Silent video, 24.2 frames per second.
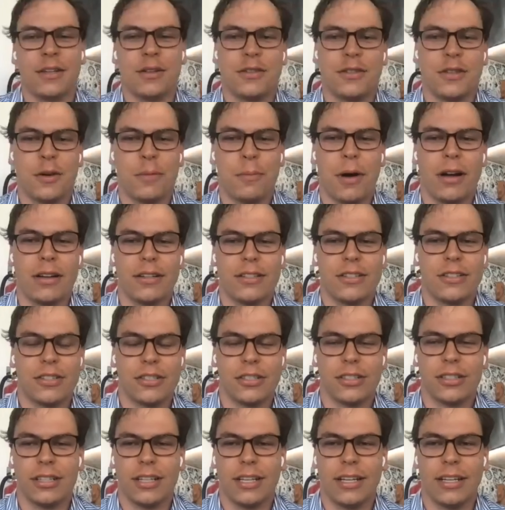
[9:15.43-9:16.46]
thank you so
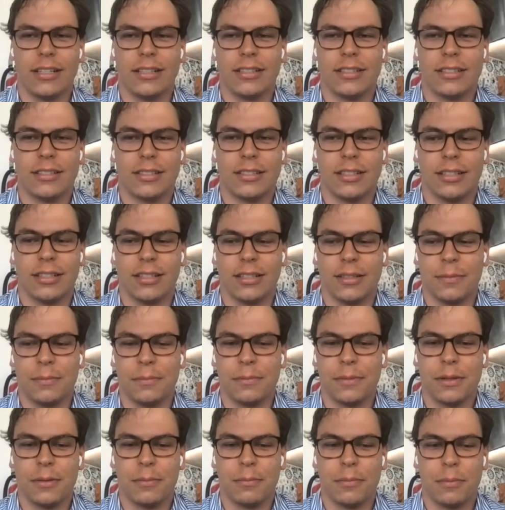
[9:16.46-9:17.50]
much. It's
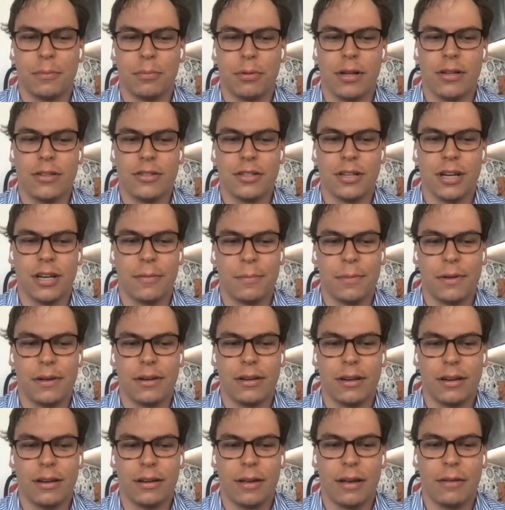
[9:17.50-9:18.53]
a pleasure to have
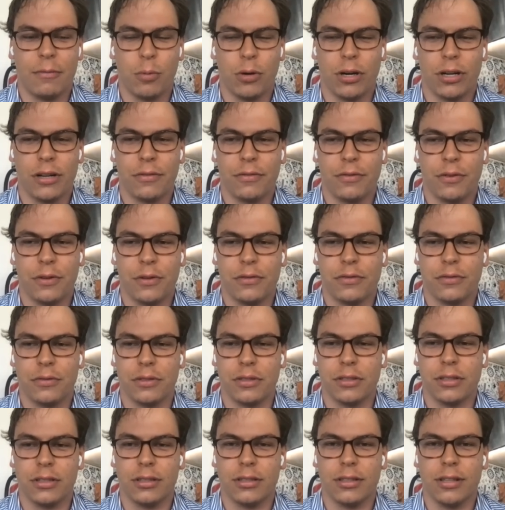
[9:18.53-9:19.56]
been working for you
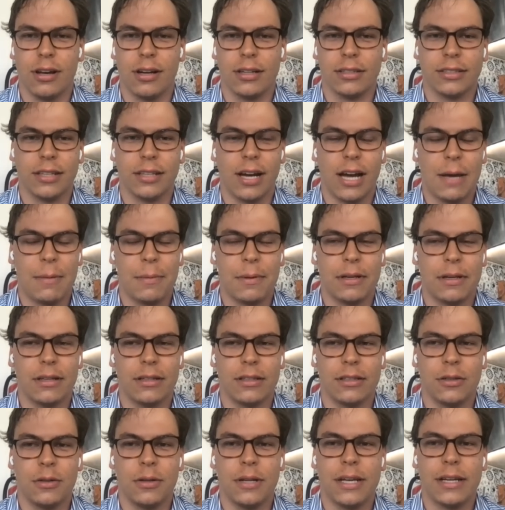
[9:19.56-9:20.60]
for a long time,
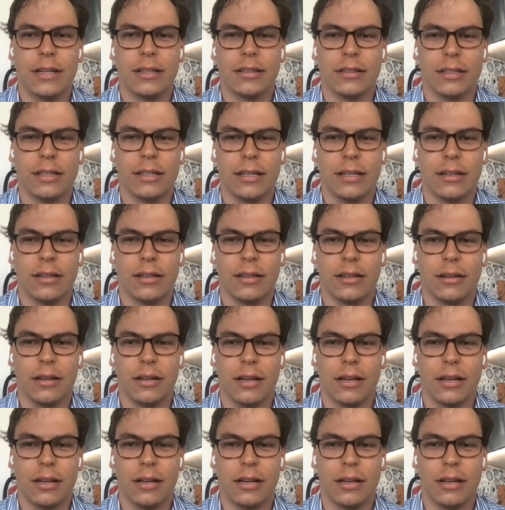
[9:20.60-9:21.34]
and uniquely,